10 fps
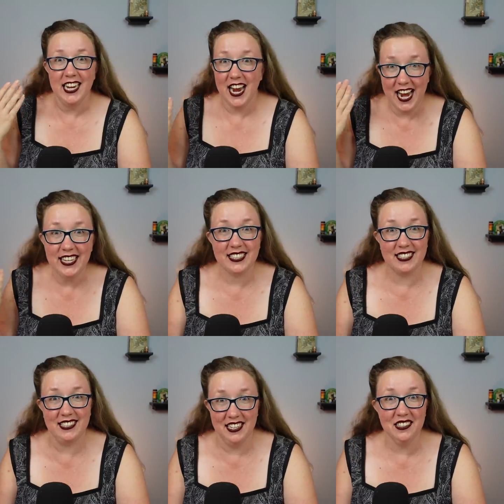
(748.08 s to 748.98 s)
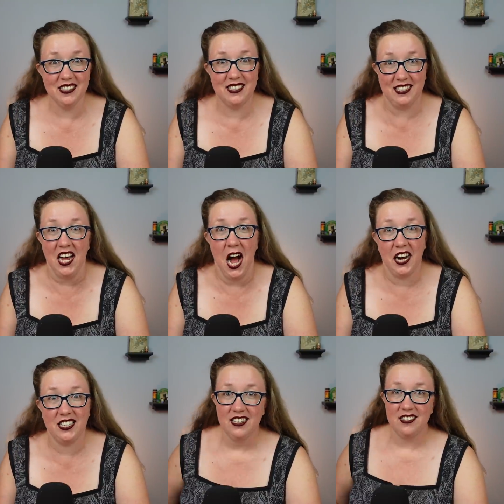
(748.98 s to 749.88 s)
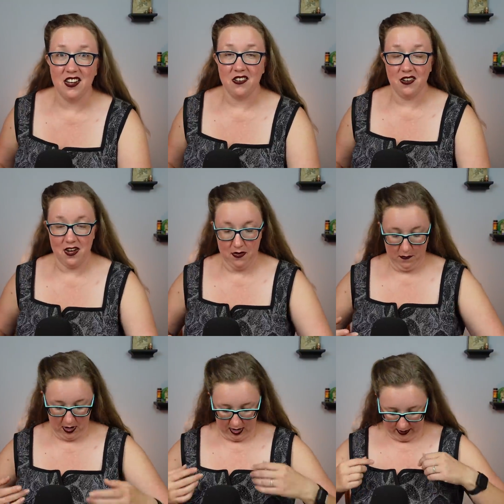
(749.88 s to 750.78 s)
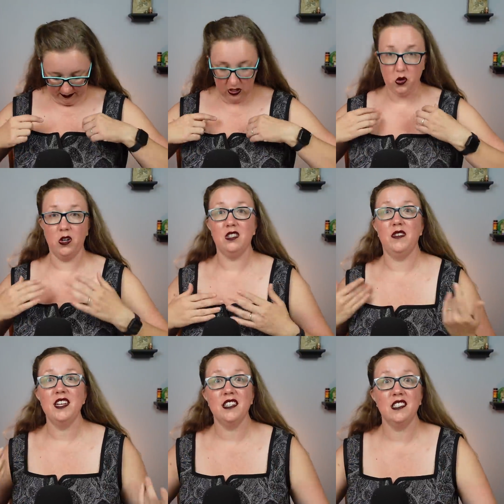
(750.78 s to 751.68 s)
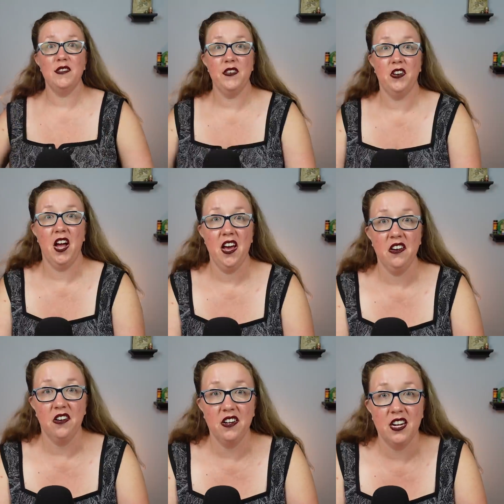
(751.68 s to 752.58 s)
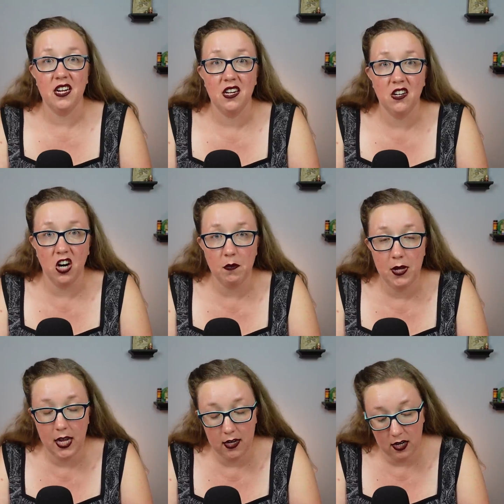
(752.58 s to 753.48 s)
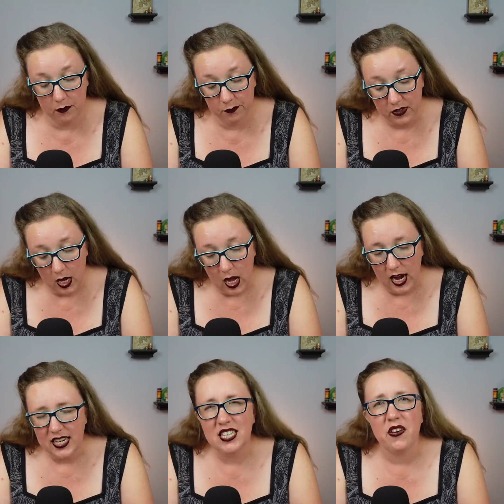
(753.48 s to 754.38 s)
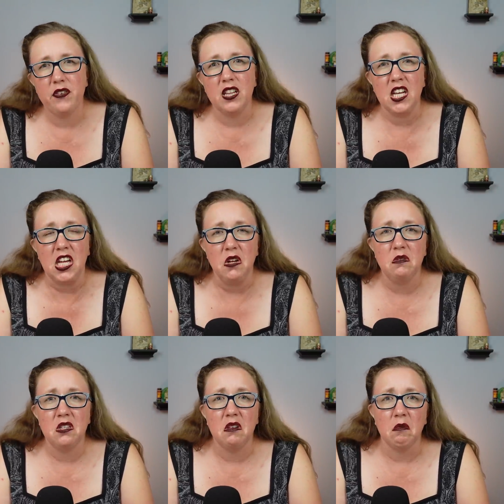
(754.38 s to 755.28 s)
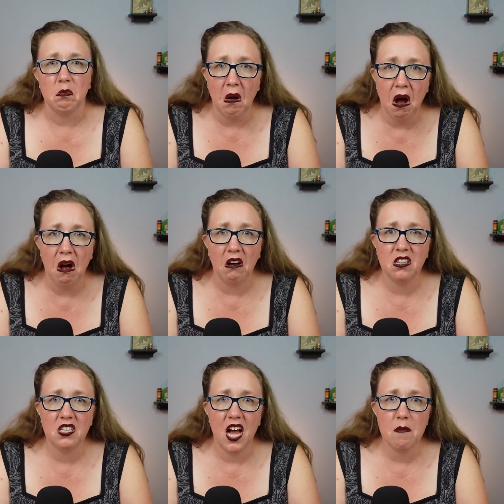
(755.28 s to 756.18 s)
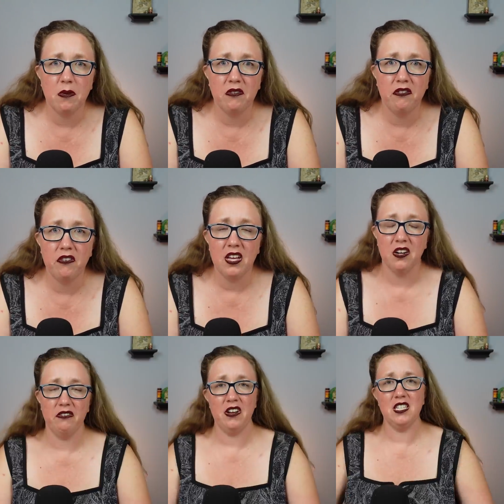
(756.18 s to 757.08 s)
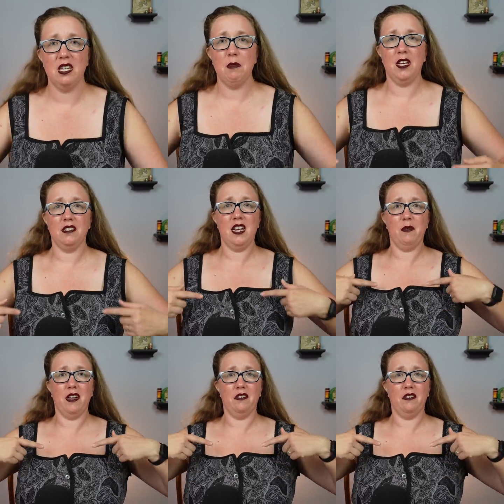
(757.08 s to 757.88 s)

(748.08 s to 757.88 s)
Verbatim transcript: it still sucked. So um, I have the shortest facings I've ever had on a garment, and um, I definitely used the wrong type of interfacing because now we